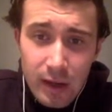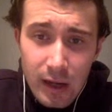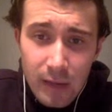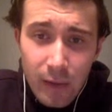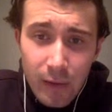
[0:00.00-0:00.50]

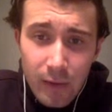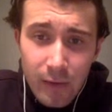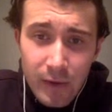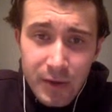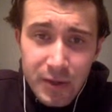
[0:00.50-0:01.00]
Unpro
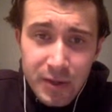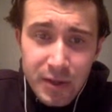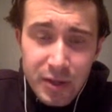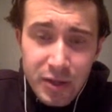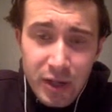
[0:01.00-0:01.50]
Adventures,
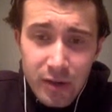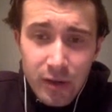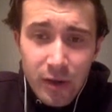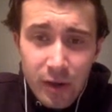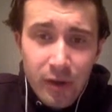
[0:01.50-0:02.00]
Shad
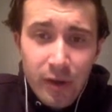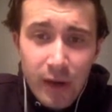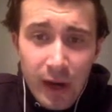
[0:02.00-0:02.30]
Donahue,